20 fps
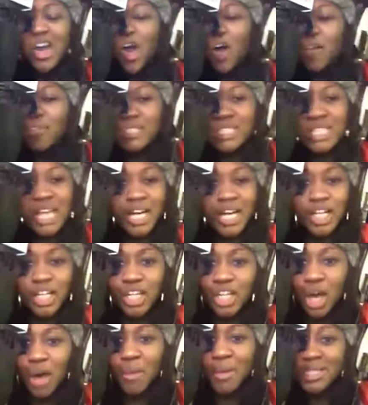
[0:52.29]
Obviously, I
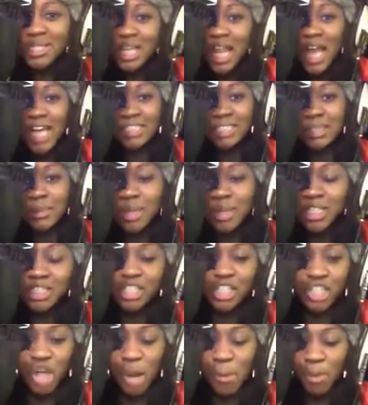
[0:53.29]
couldn't go. It's like similar
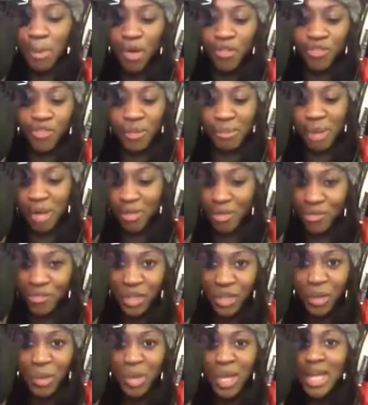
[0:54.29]
to Jump Off in my
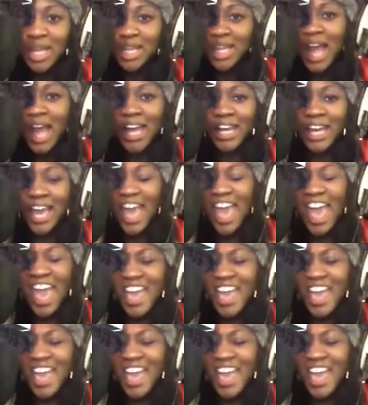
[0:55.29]
review. Like,